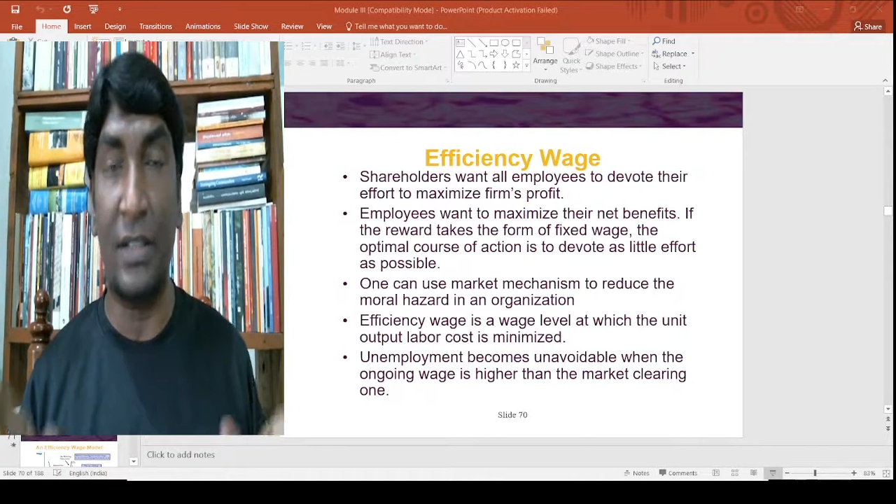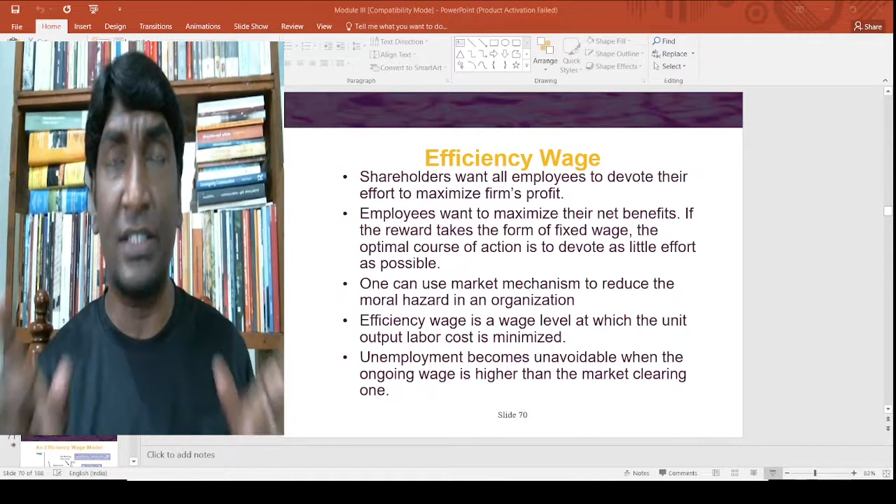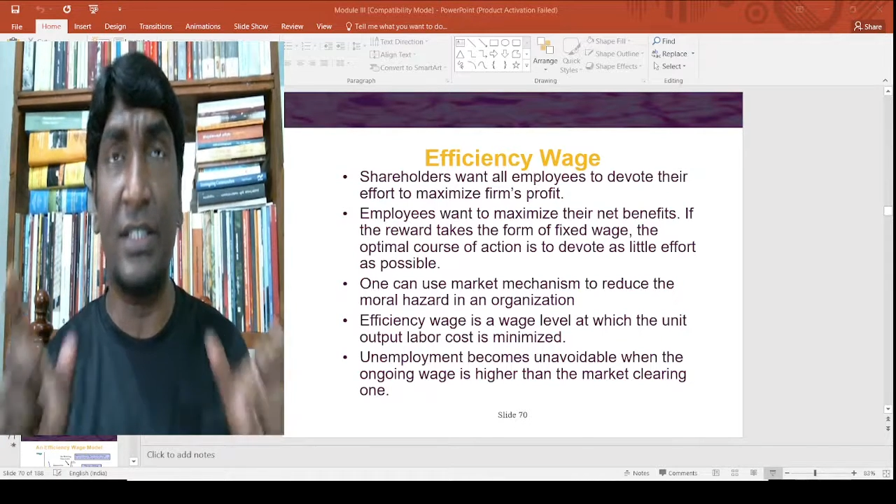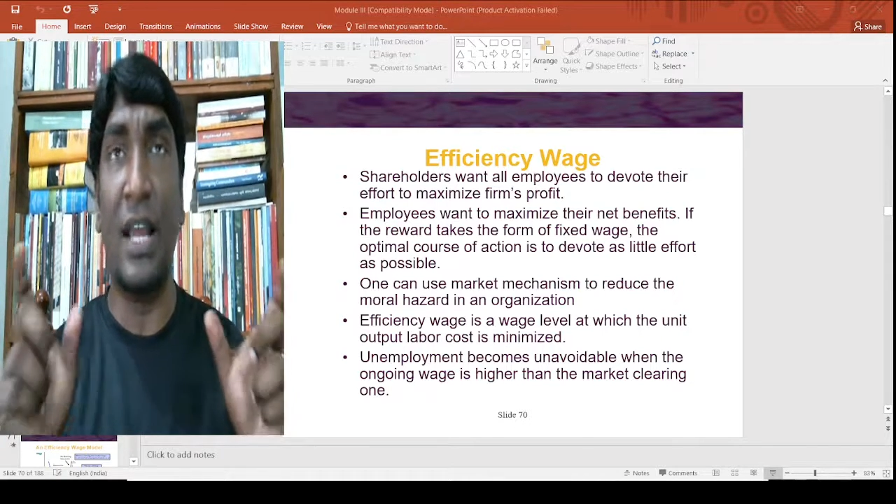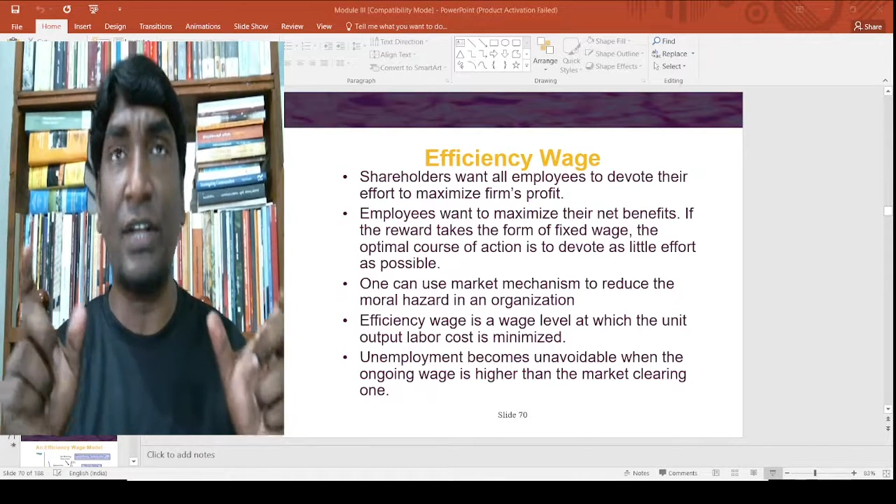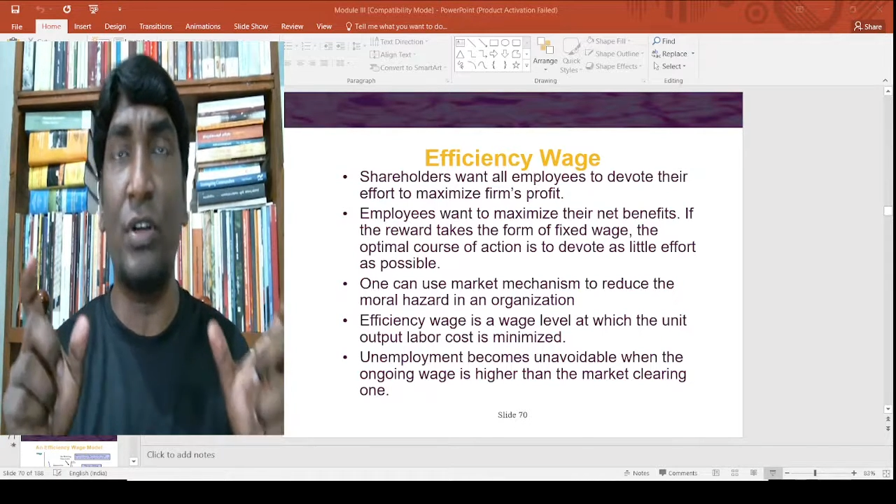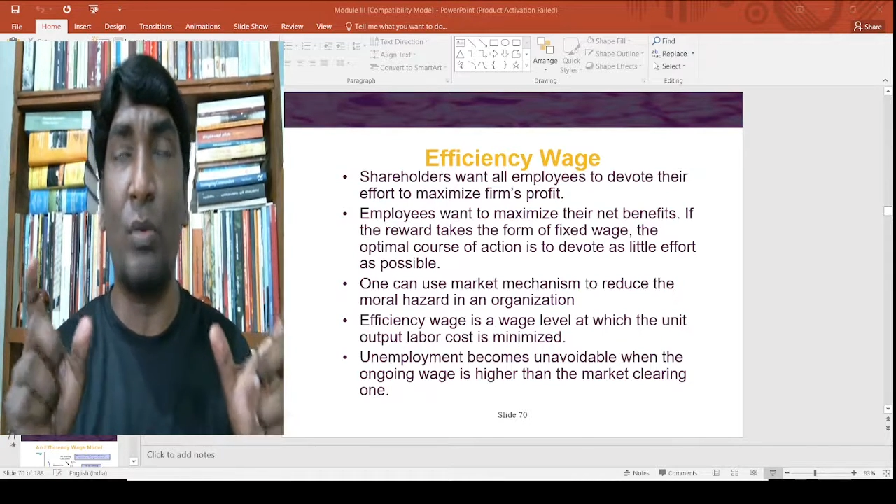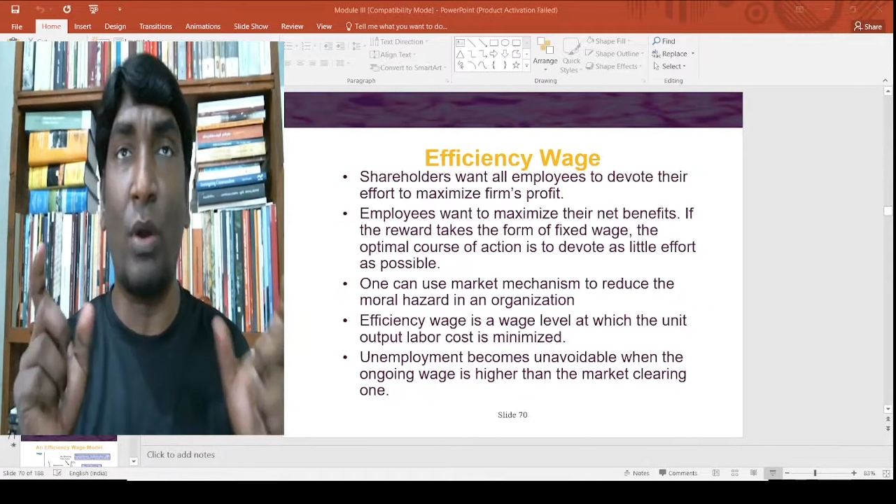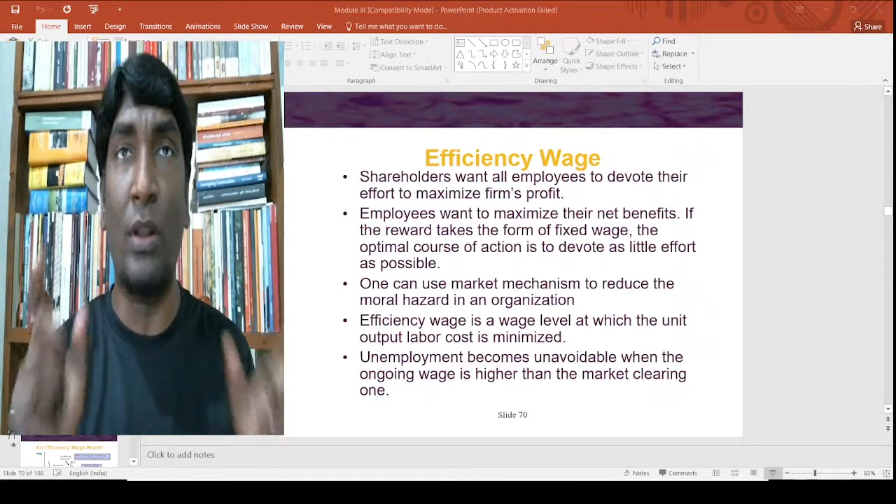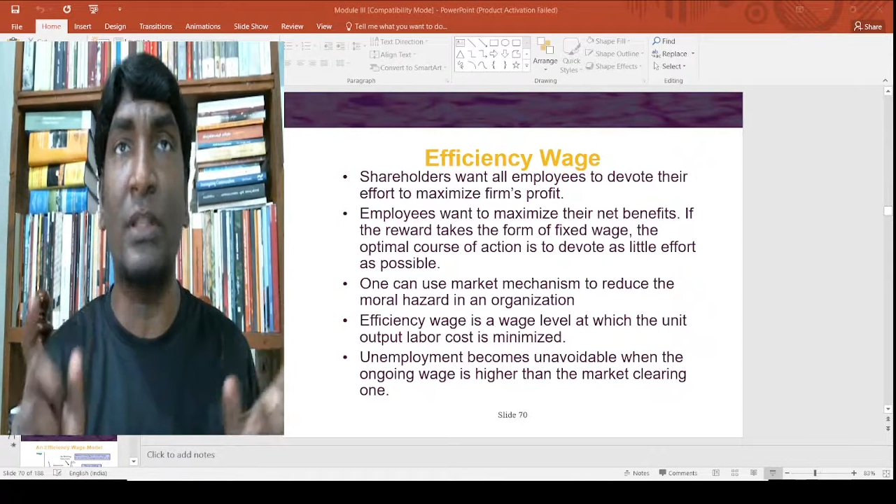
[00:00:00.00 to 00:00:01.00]
This is actually
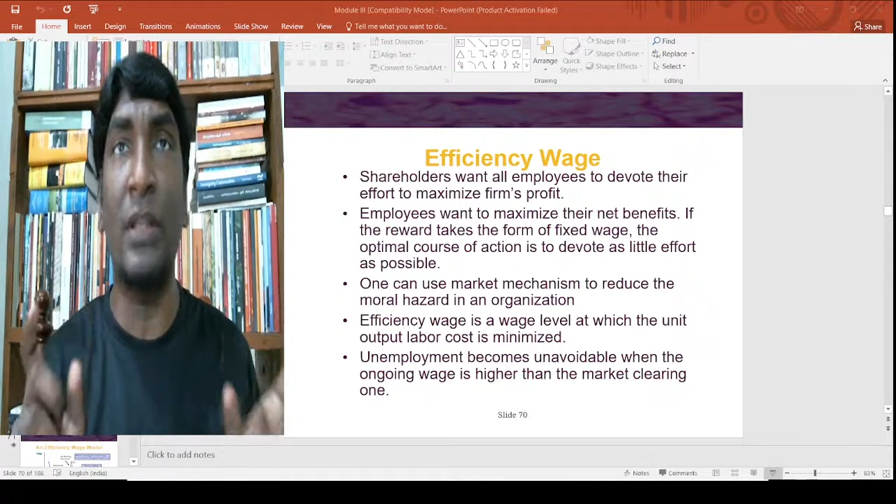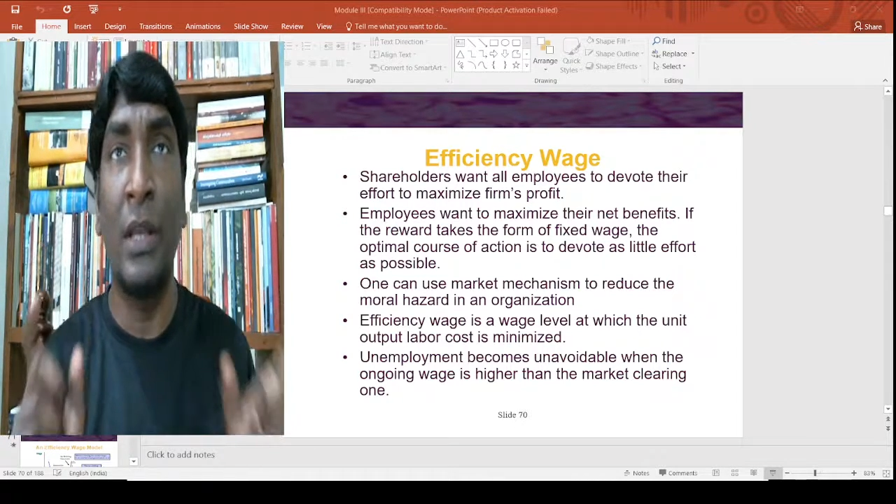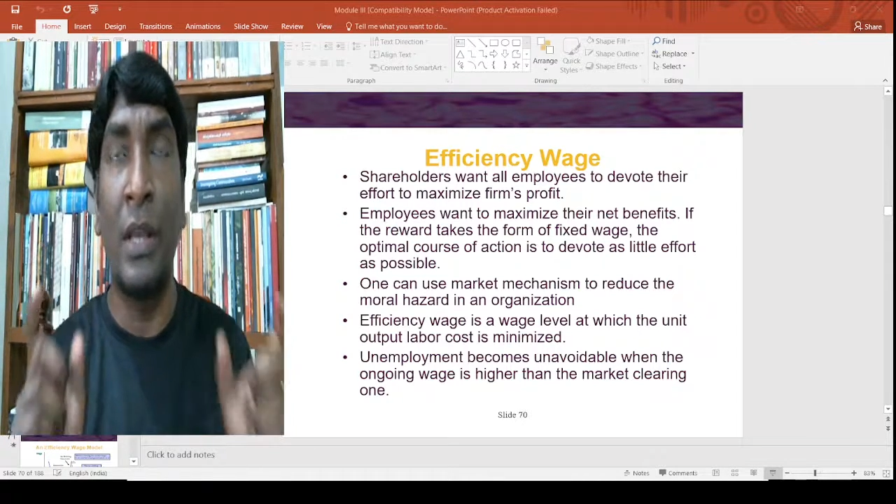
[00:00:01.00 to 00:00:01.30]
one of the